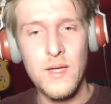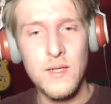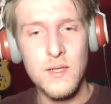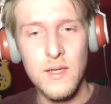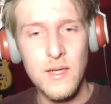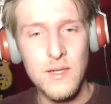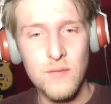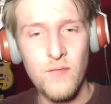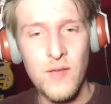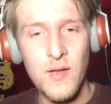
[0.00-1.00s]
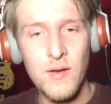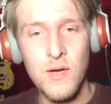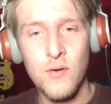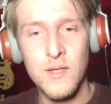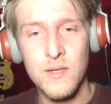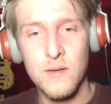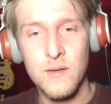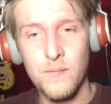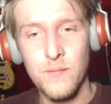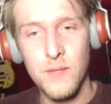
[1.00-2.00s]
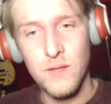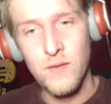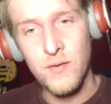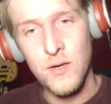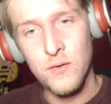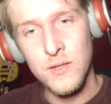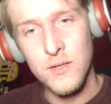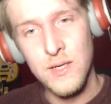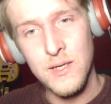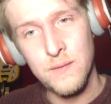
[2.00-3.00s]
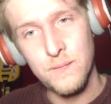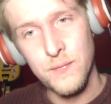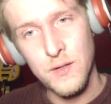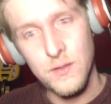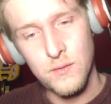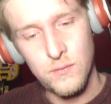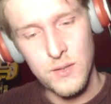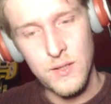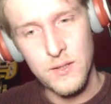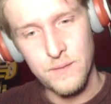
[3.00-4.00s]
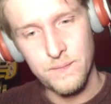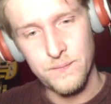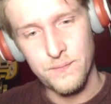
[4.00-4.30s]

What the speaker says: It's very nice. Very nice letter. What's this?